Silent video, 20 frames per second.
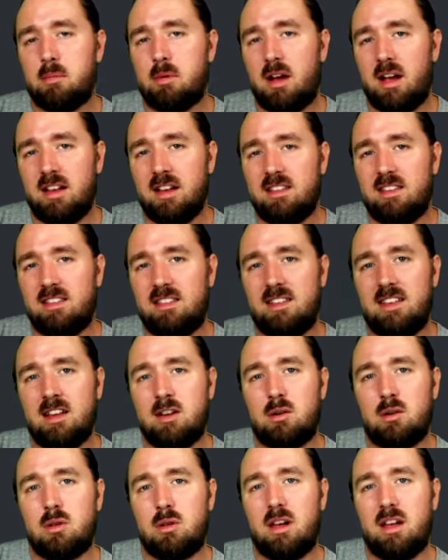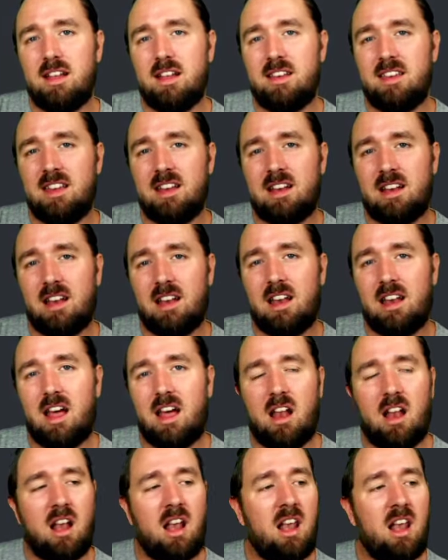but I still didn't
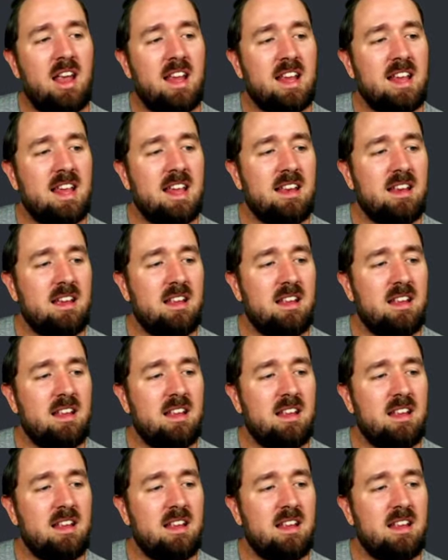like it.